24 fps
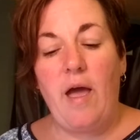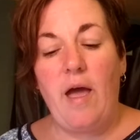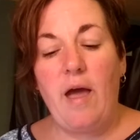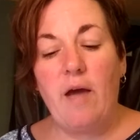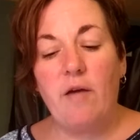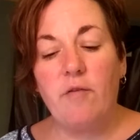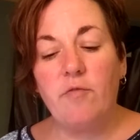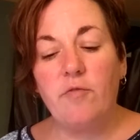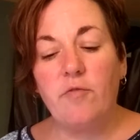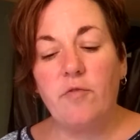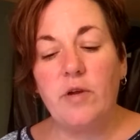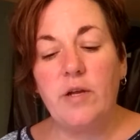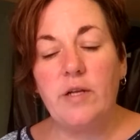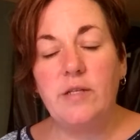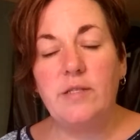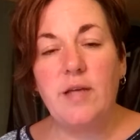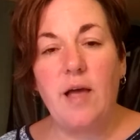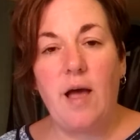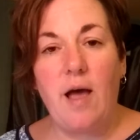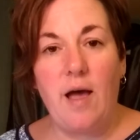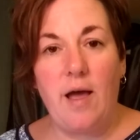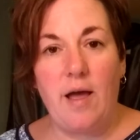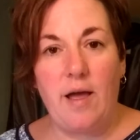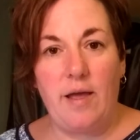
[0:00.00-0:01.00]
Every
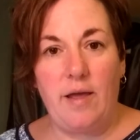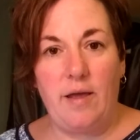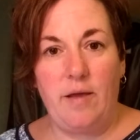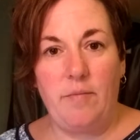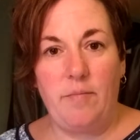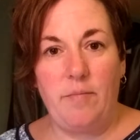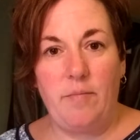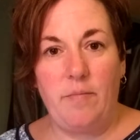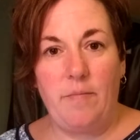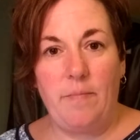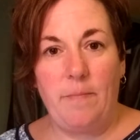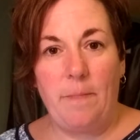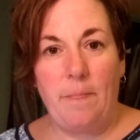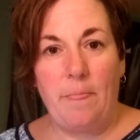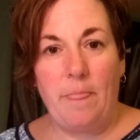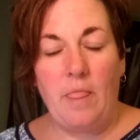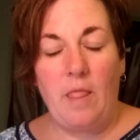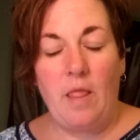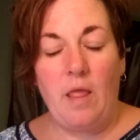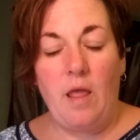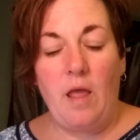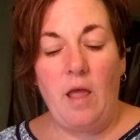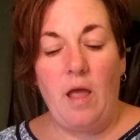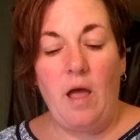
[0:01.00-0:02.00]
time
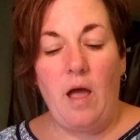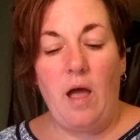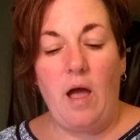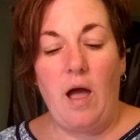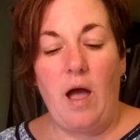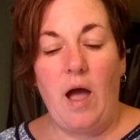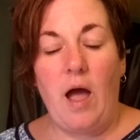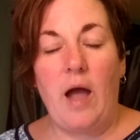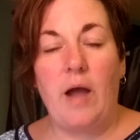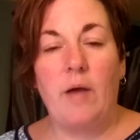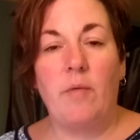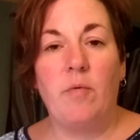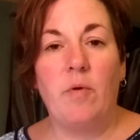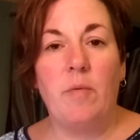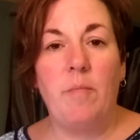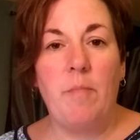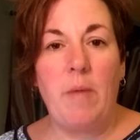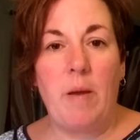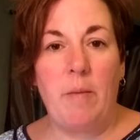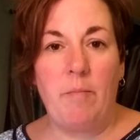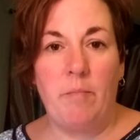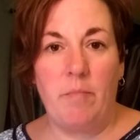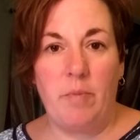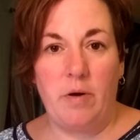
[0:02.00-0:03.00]
I
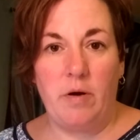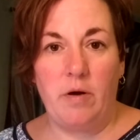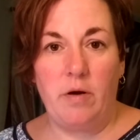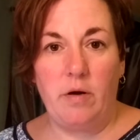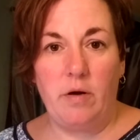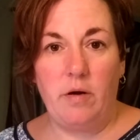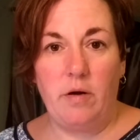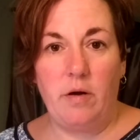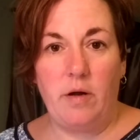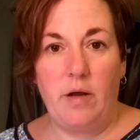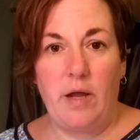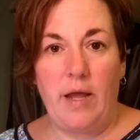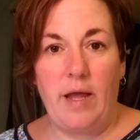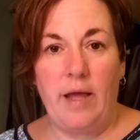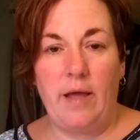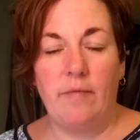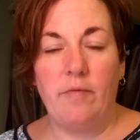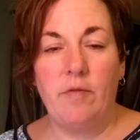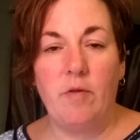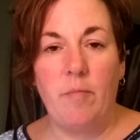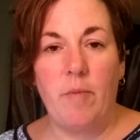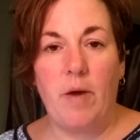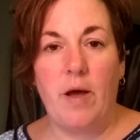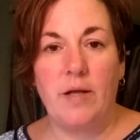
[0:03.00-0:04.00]
remember
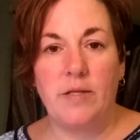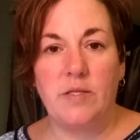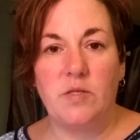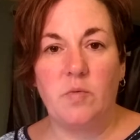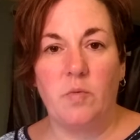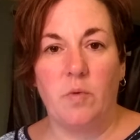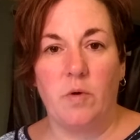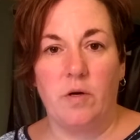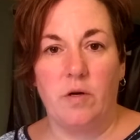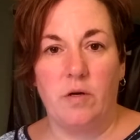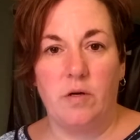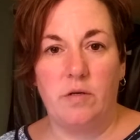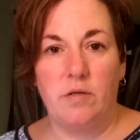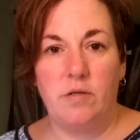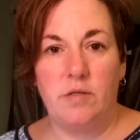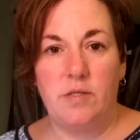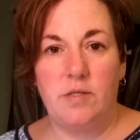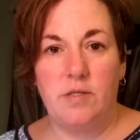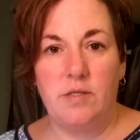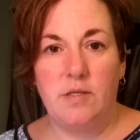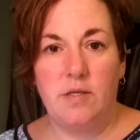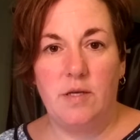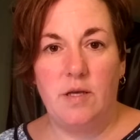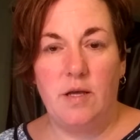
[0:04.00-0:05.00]
Anne Lamott's
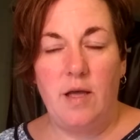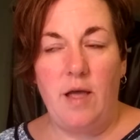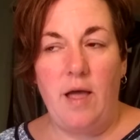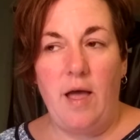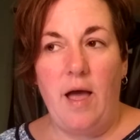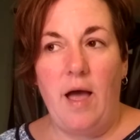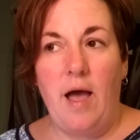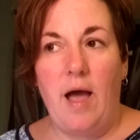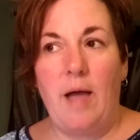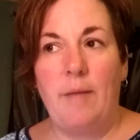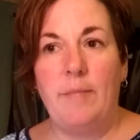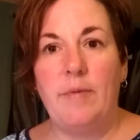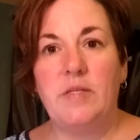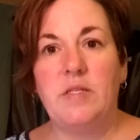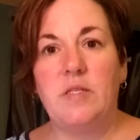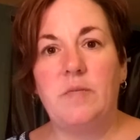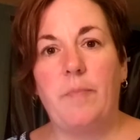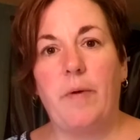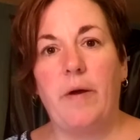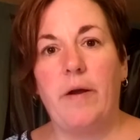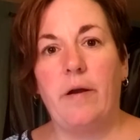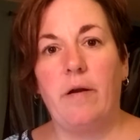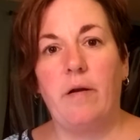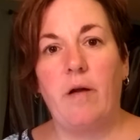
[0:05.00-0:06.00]
words, I'm
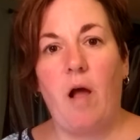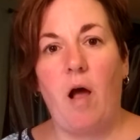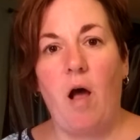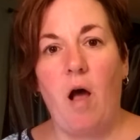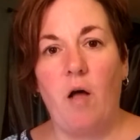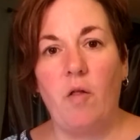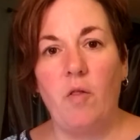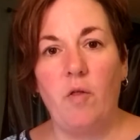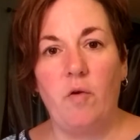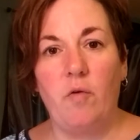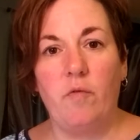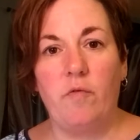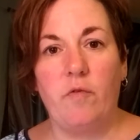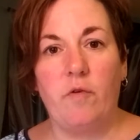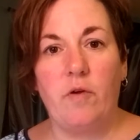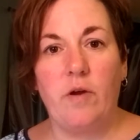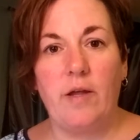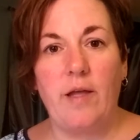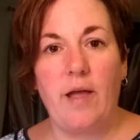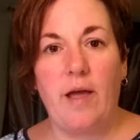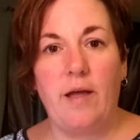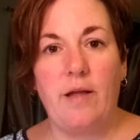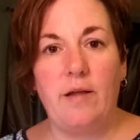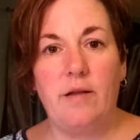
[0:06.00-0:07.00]
inspired all over
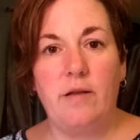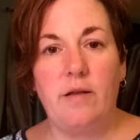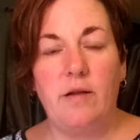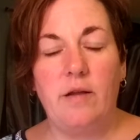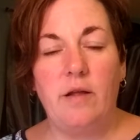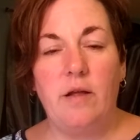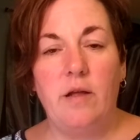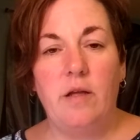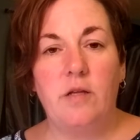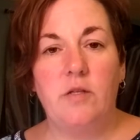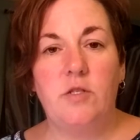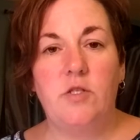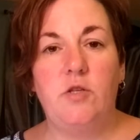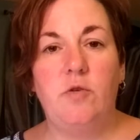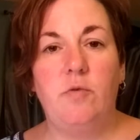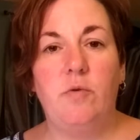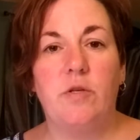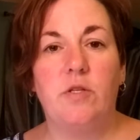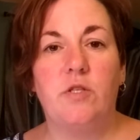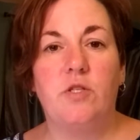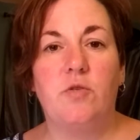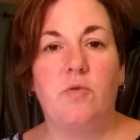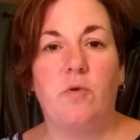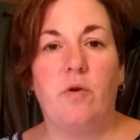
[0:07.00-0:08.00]
again to
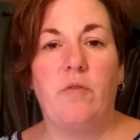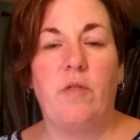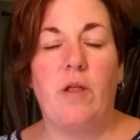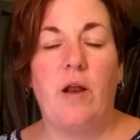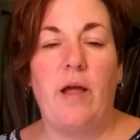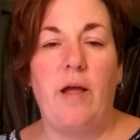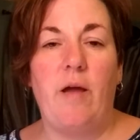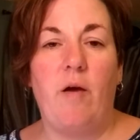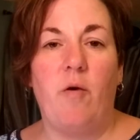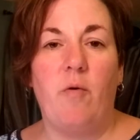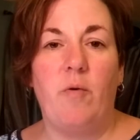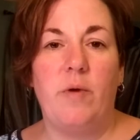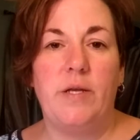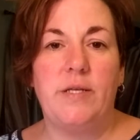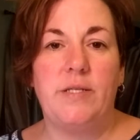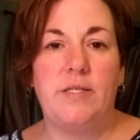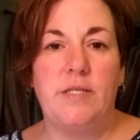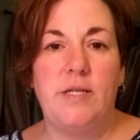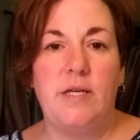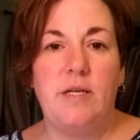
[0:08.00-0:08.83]
ensure that I always